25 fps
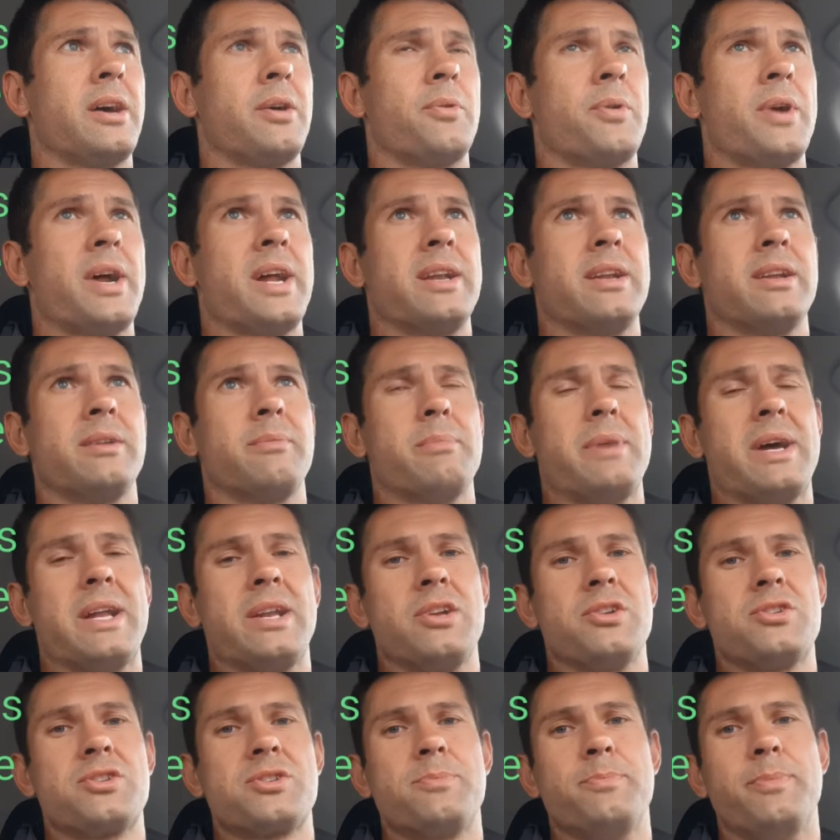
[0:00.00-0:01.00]
are run and
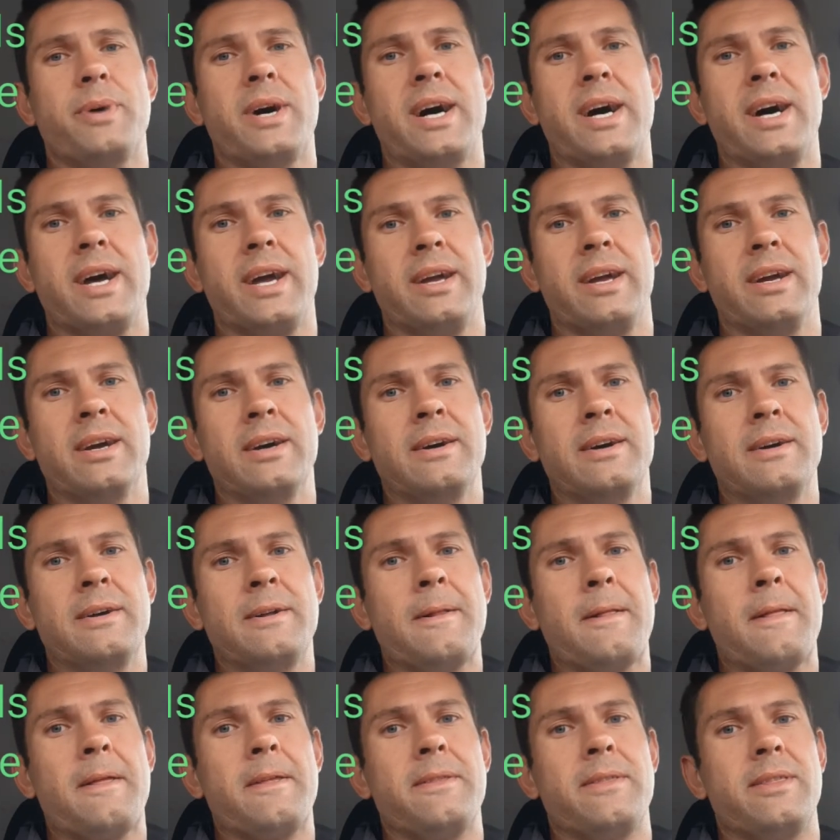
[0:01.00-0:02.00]
managed by
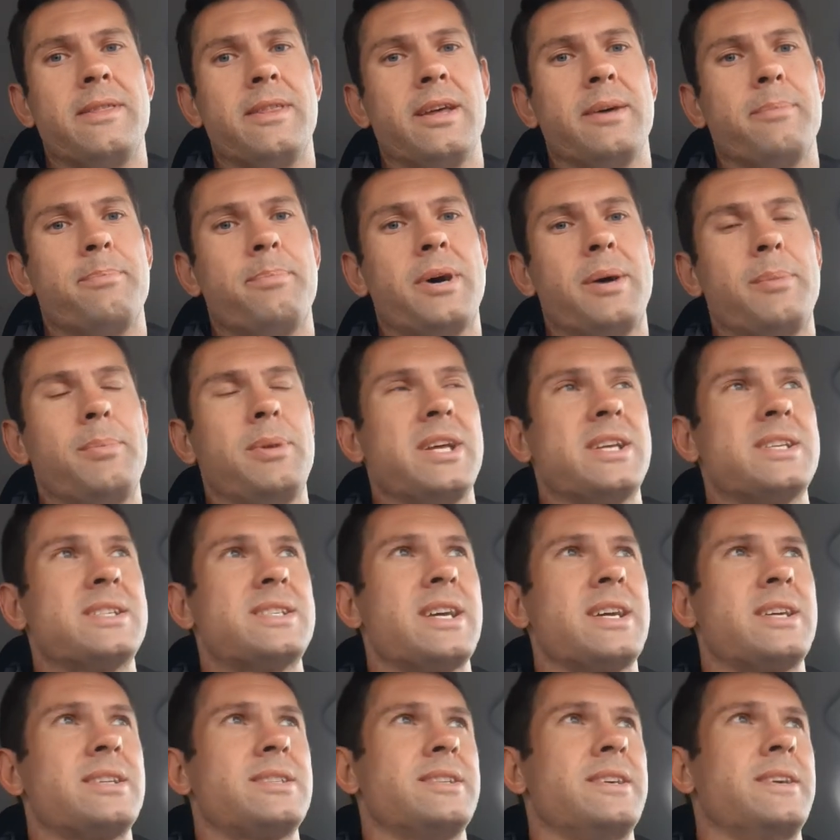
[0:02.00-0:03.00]
the public
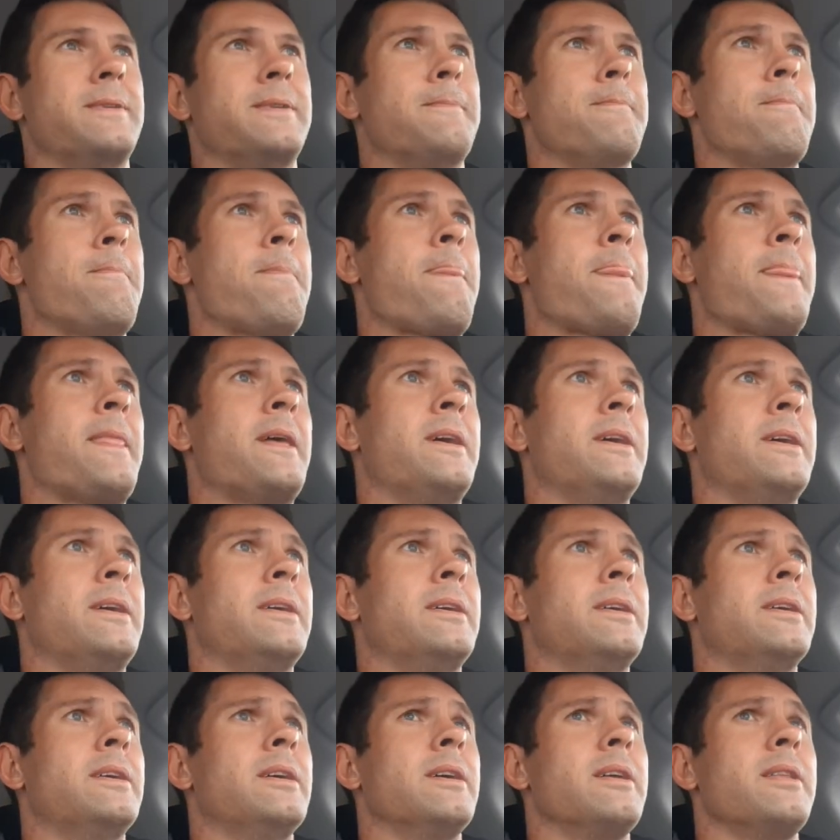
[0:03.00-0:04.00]
sector.
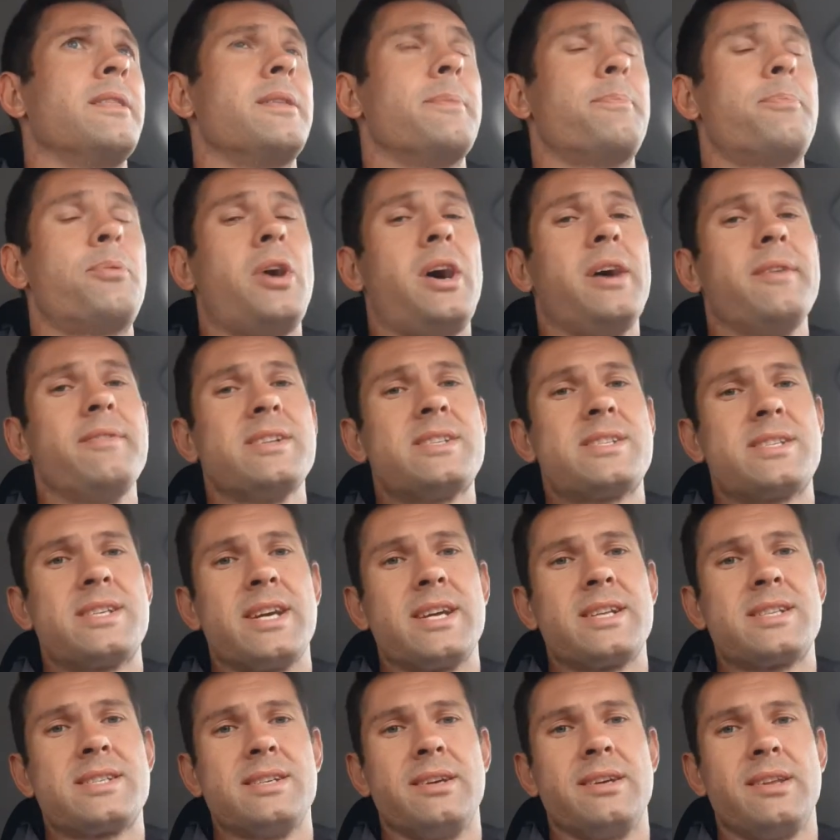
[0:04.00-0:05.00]
The private
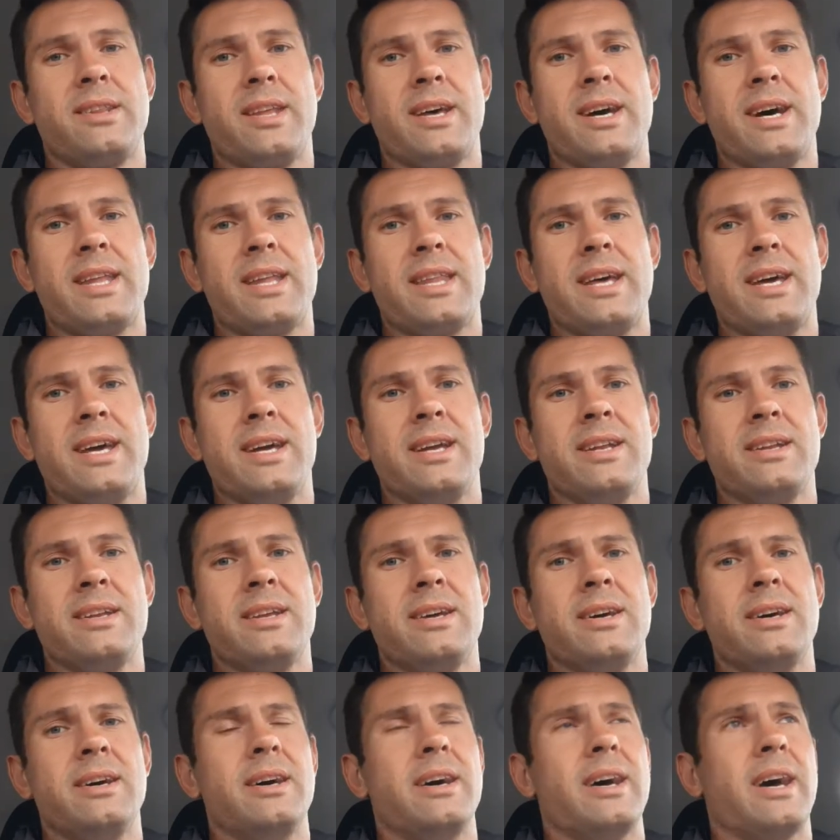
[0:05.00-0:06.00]
sector, on the other hand,
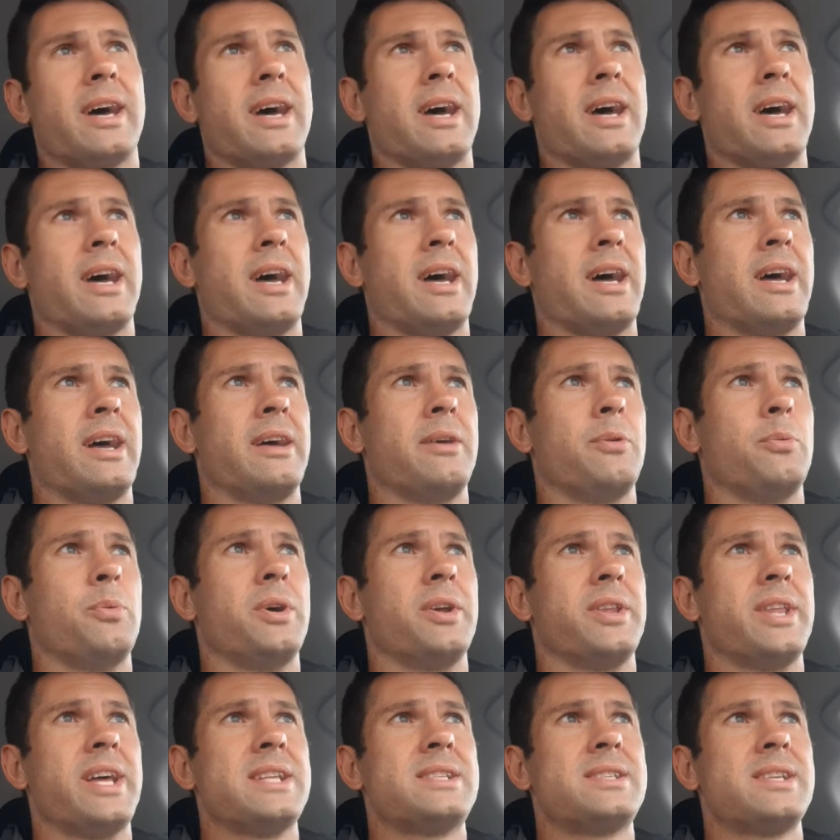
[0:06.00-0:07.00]

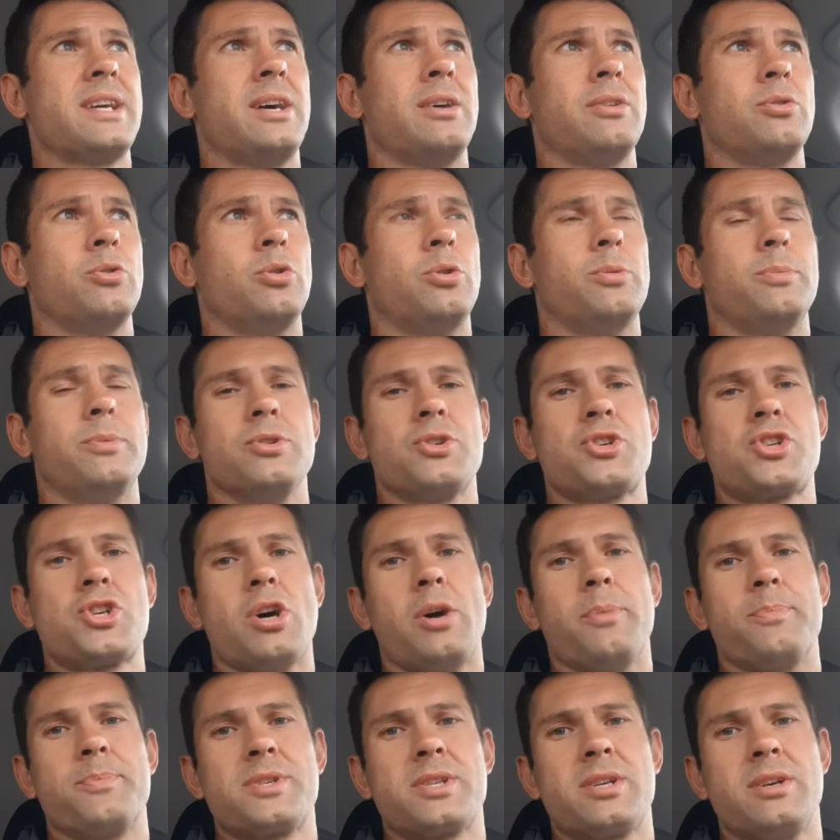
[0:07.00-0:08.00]
well, that's our normal
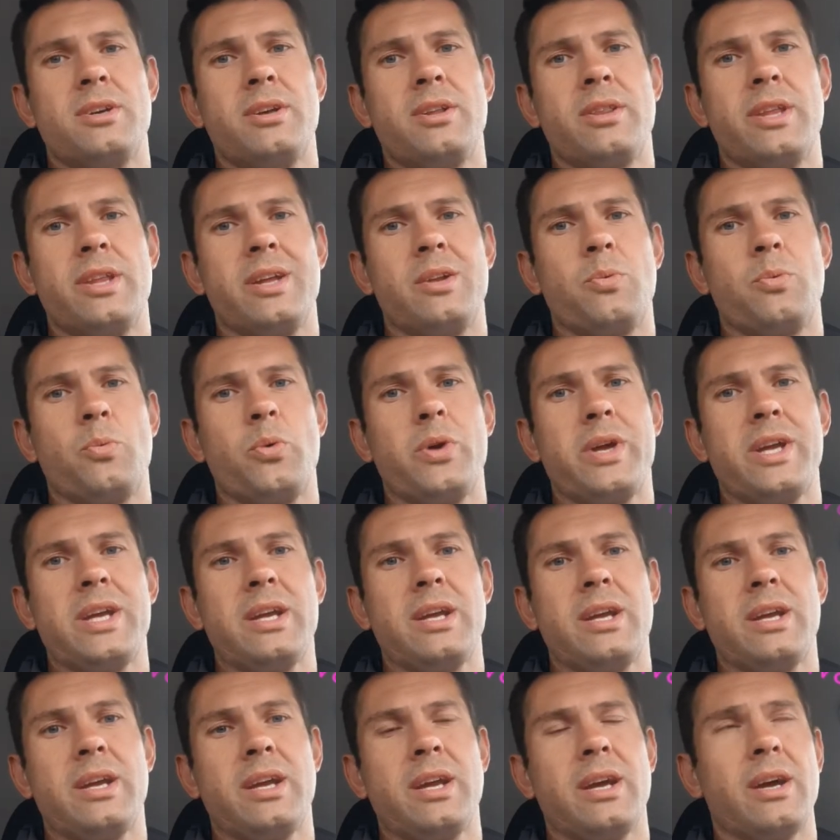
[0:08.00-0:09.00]
shops that
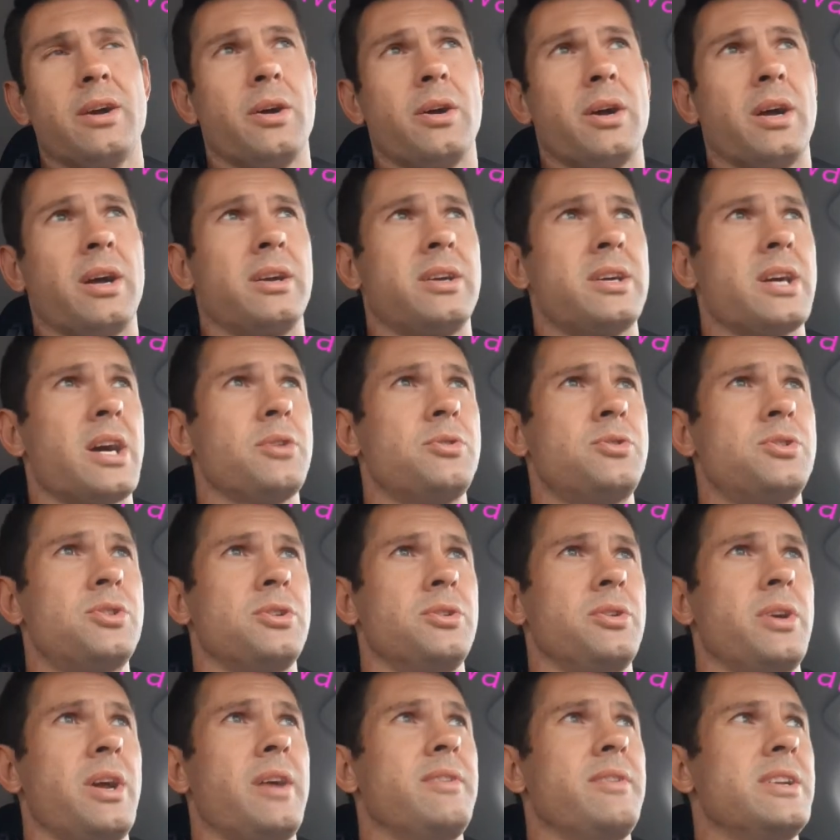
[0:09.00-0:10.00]
we go
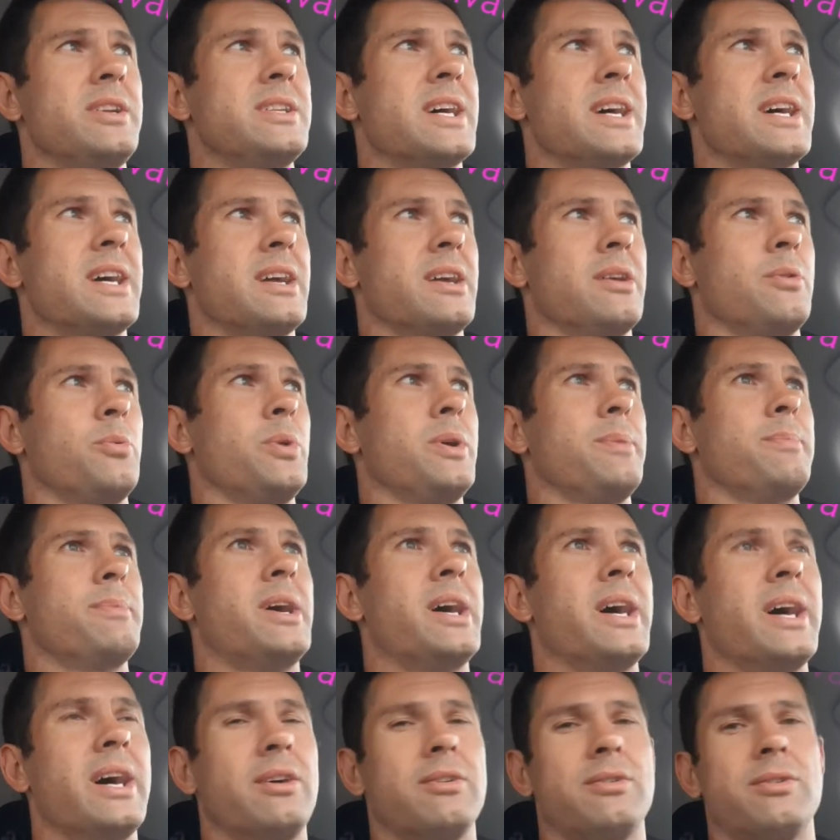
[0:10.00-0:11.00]
to every day. We
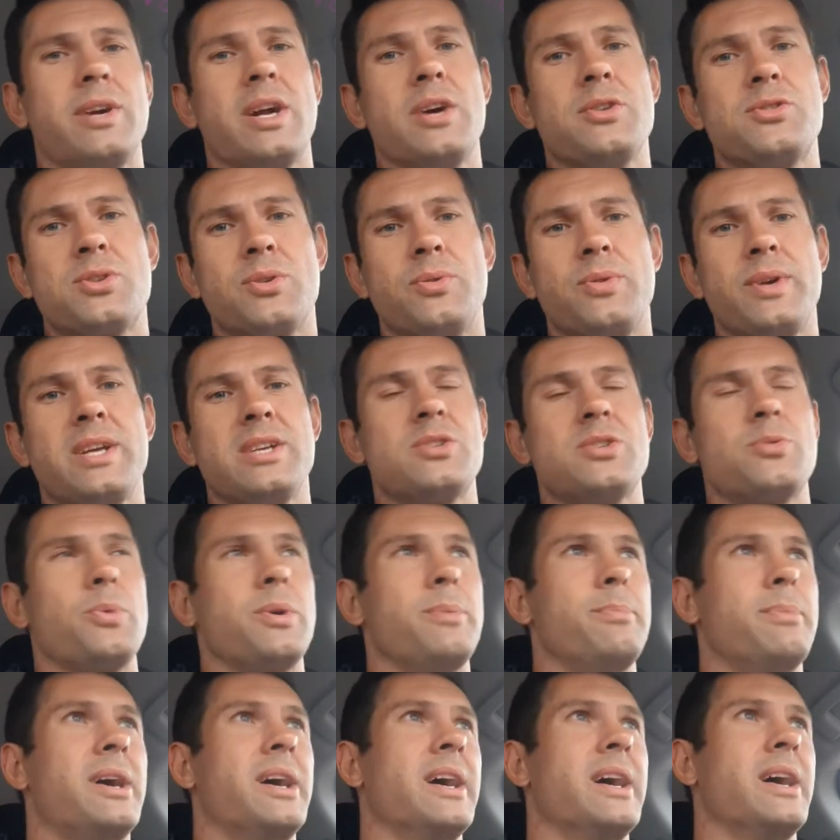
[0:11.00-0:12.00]
buy our groceries,
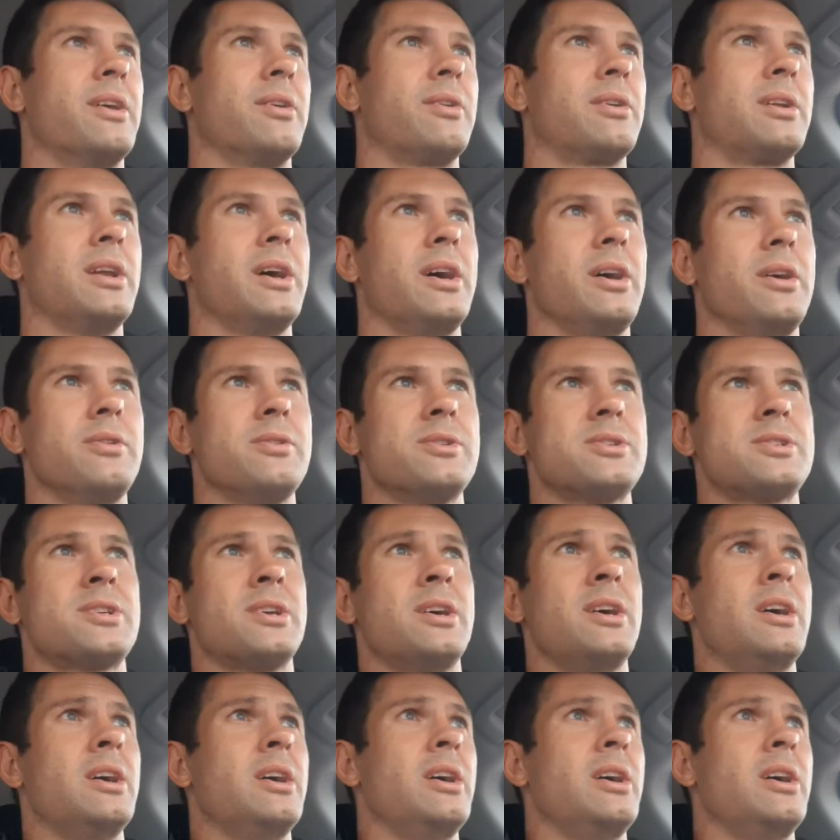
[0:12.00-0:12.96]
we buy our clothes.